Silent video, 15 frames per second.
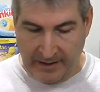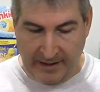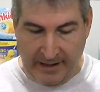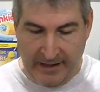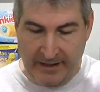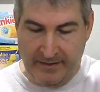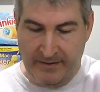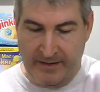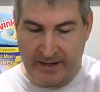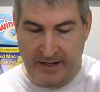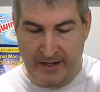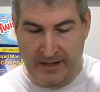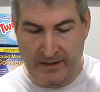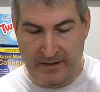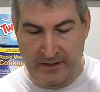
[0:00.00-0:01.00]
And
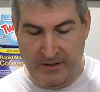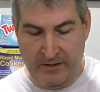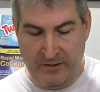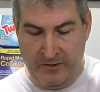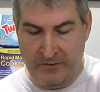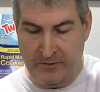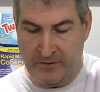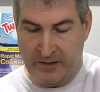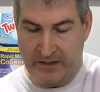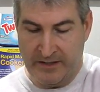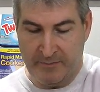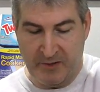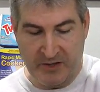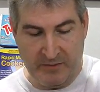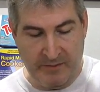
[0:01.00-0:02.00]
then you are
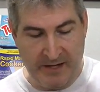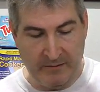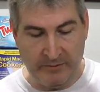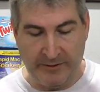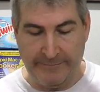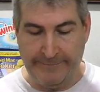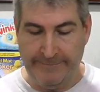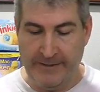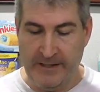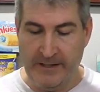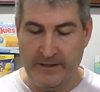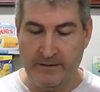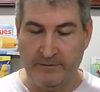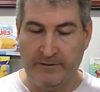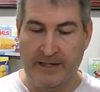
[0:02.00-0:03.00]
supposed to be able to fit
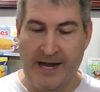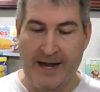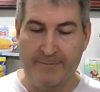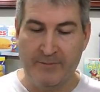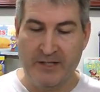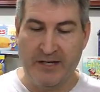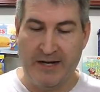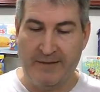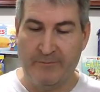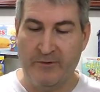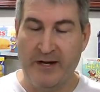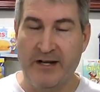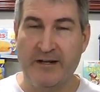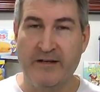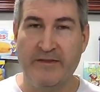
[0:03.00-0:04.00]
your laptop
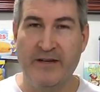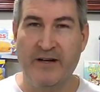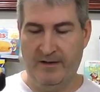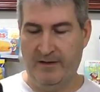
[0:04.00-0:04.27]
right on there.